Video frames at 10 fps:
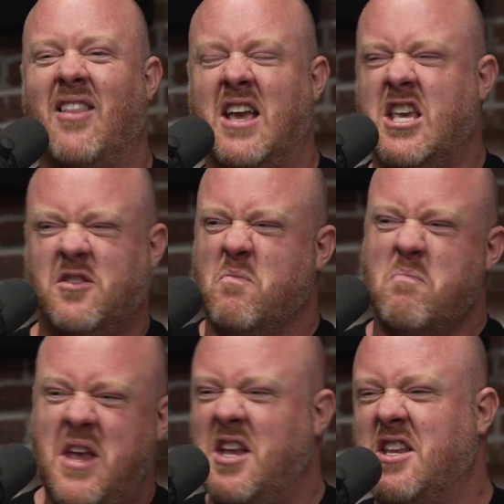Like he's
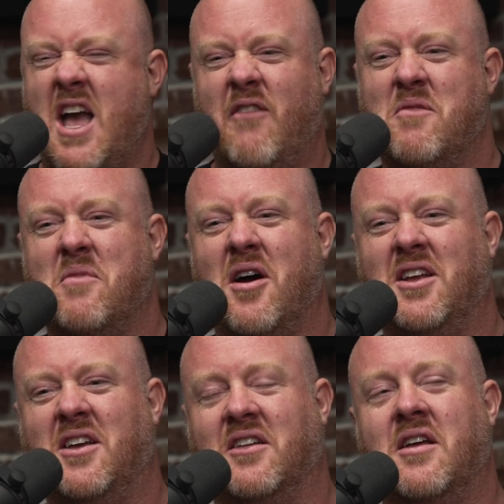mean to
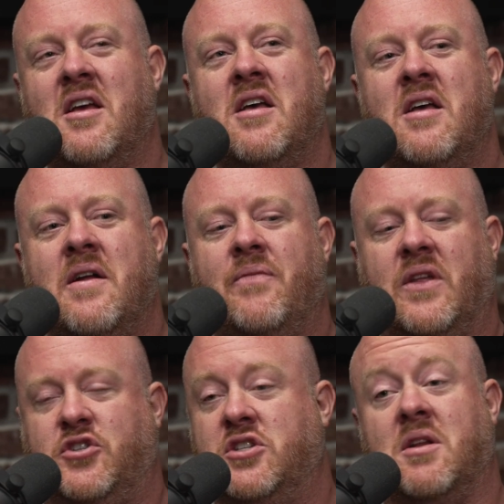everybody, and
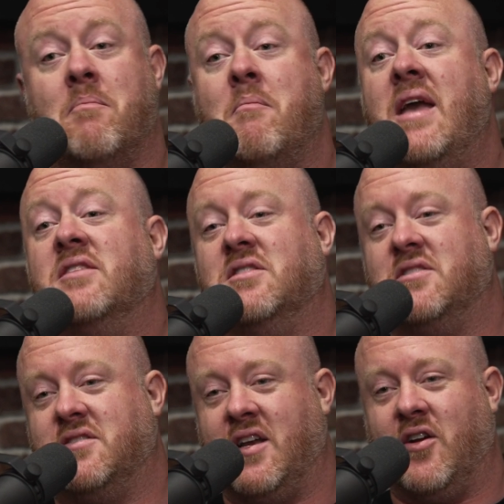she's an amazing
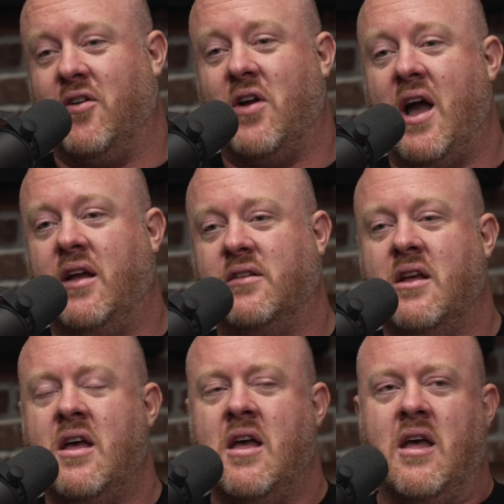singer, right?
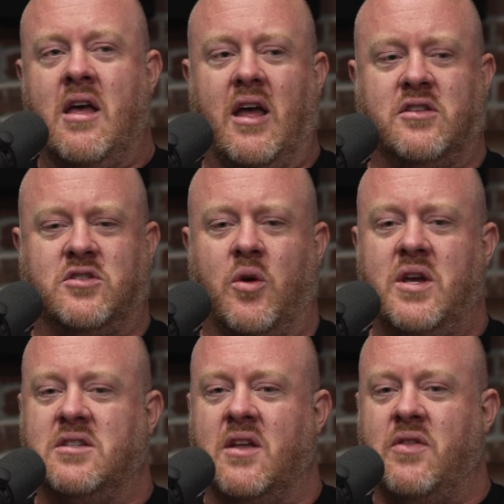And so
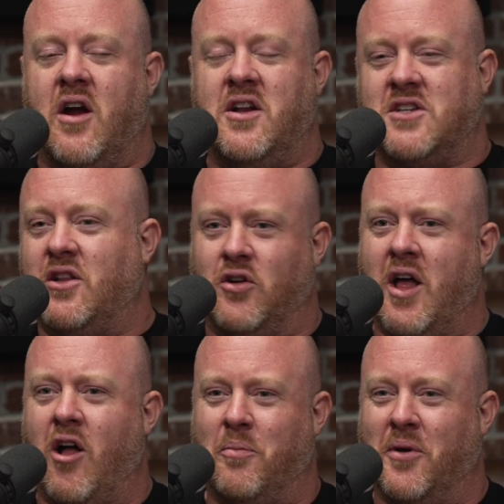he's in there, and he's got a little
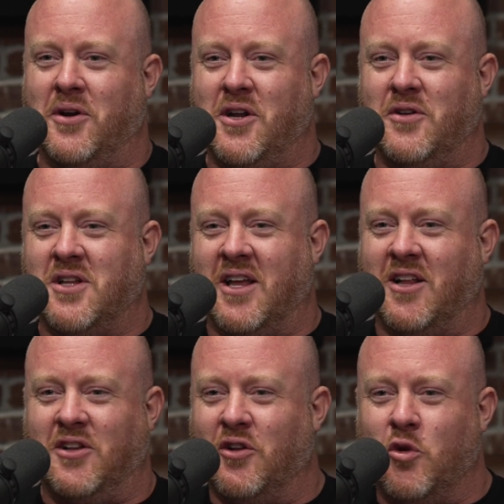helper, he's got like a
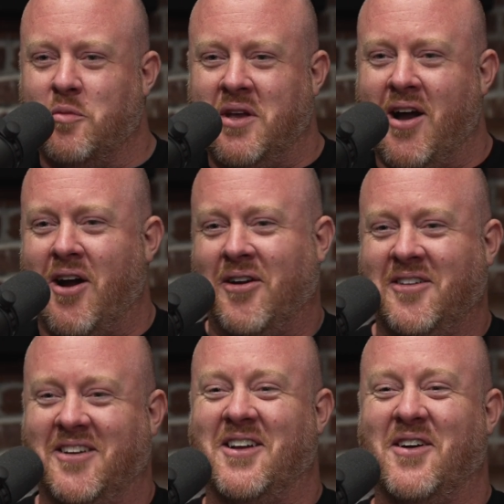little Lumiere,
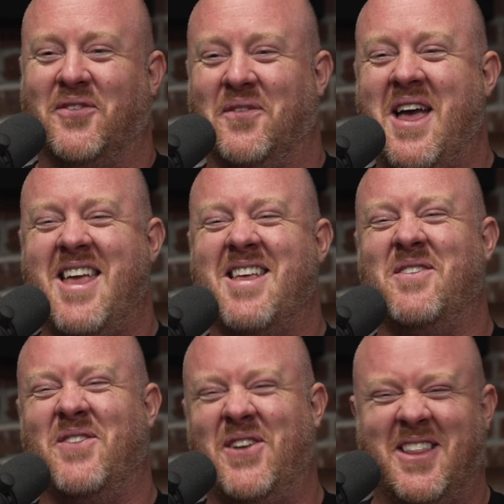from
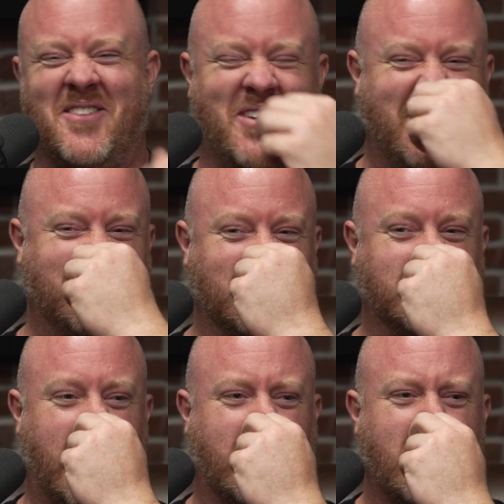the Beast.
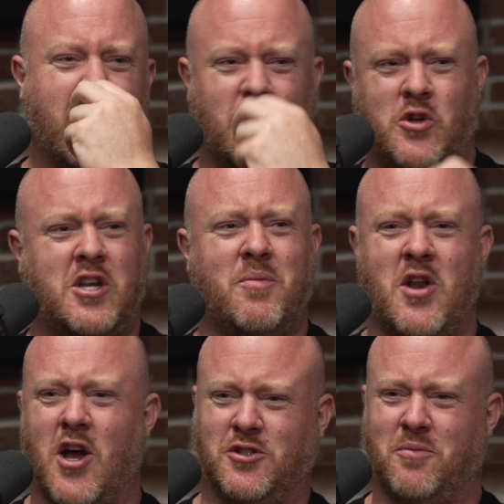He's like, "You need to be
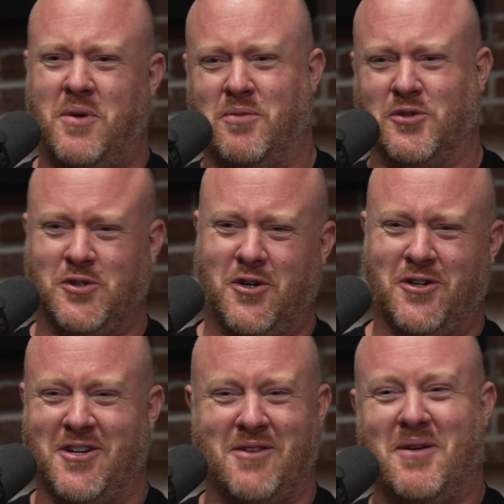nice to people,
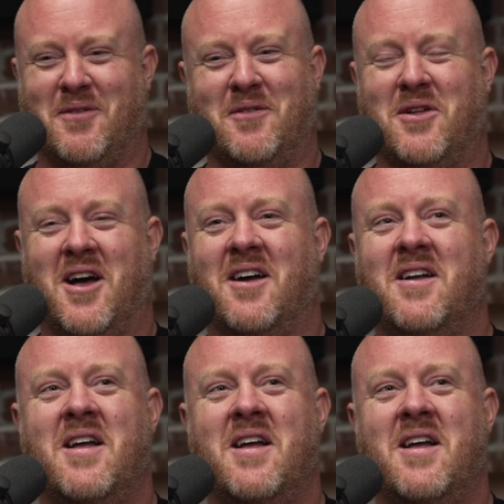sir," blah blah blah.